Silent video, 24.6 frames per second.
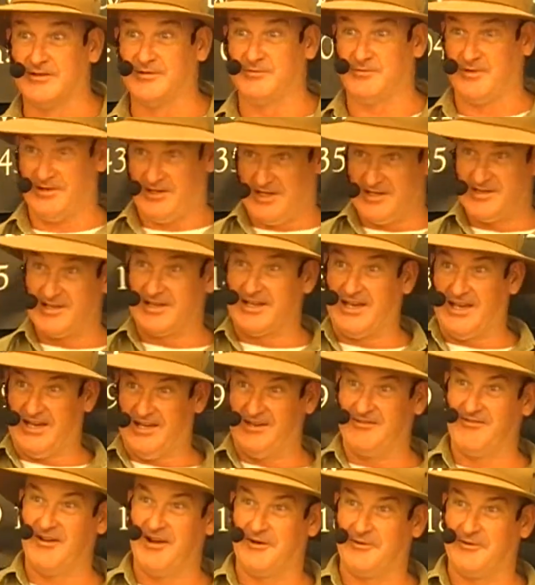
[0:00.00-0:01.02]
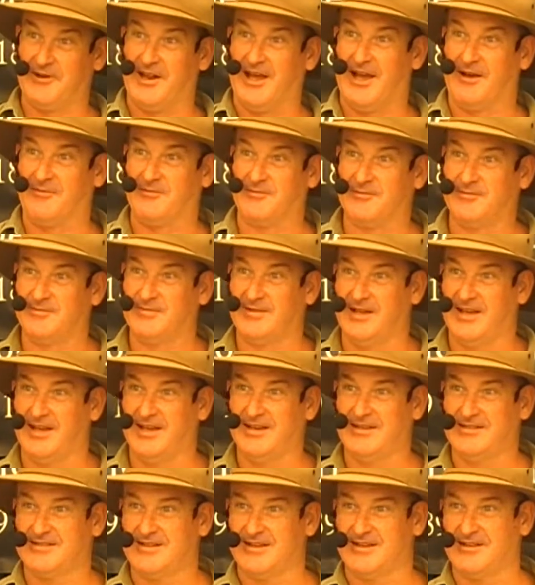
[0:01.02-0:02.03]
as a kid growing up.
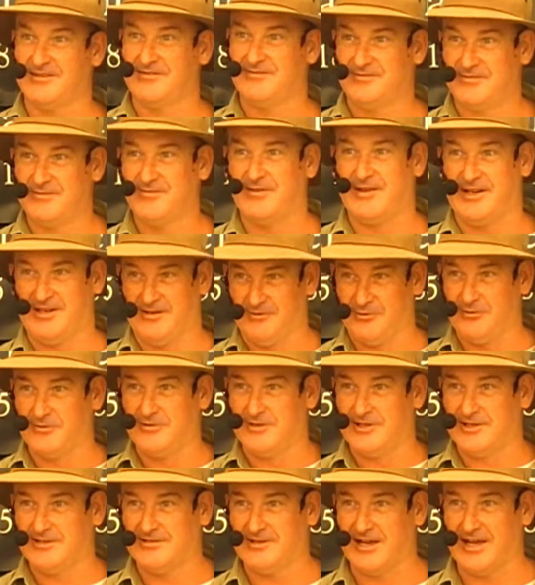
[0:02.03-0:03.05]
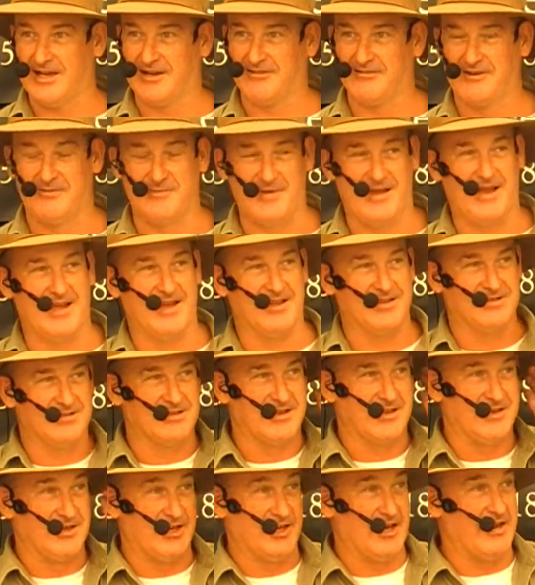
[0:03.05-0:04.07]
Yeah, so feed all the hungry now.
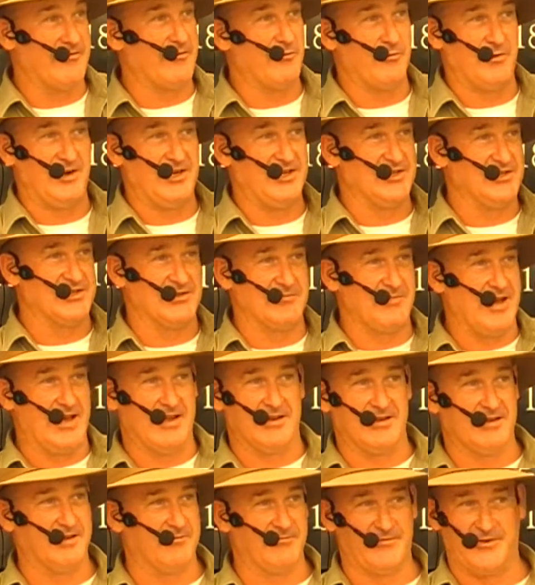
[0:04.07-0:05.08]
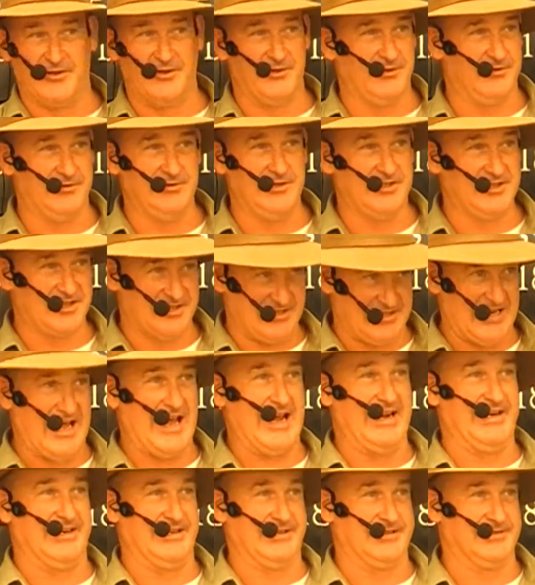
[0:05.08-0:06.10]
And you never whinged about the food, you just
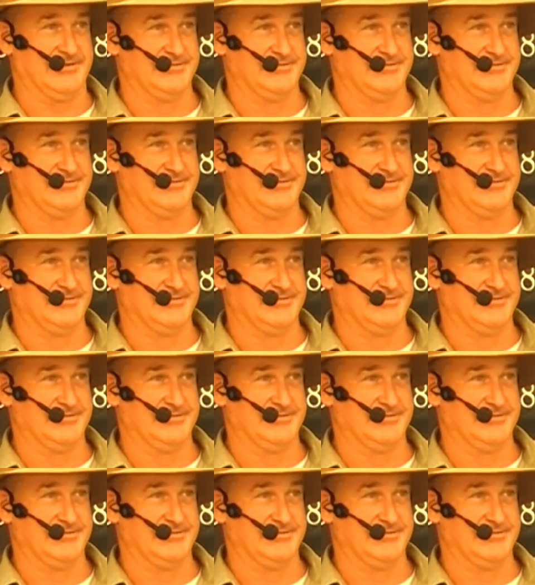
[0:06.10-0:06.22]
ate.